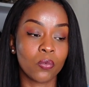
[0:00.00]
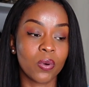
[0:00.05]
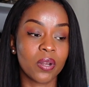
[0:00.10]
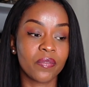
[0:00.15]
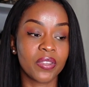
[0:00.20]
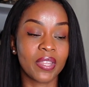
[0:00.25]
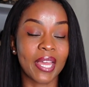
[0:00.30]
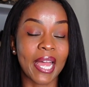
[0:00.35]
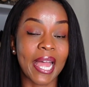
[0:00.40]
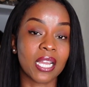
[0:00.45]

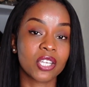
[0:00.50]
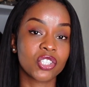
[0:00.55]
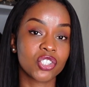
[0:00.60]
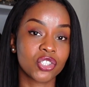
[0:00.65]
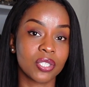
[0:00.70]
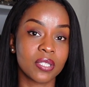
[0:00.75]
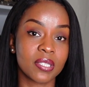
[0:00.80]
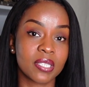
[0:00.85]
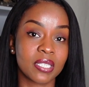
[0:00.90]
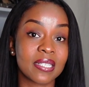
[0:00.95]
whether the
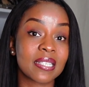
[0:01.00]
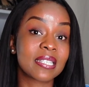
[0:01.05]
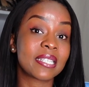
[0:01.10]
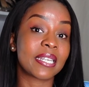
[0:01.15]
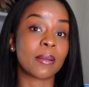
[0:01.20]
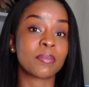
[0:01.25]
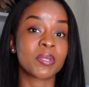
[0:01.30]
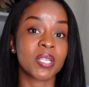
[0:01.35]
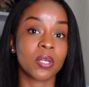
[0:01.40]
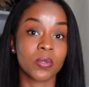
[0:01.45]
actions and the
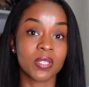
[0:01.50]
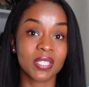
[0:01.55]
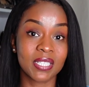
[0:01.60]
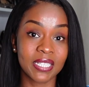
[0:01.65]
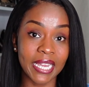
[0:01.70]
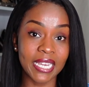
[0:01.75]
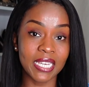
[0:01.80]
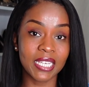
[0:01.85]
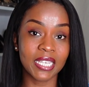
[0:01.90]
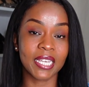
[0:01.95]
steps I was
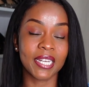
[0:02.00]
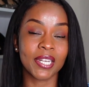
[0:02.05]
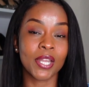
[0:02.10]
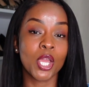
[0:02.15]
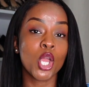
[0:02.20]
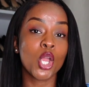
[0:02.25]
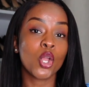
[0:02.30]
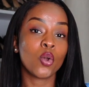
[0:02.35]
taking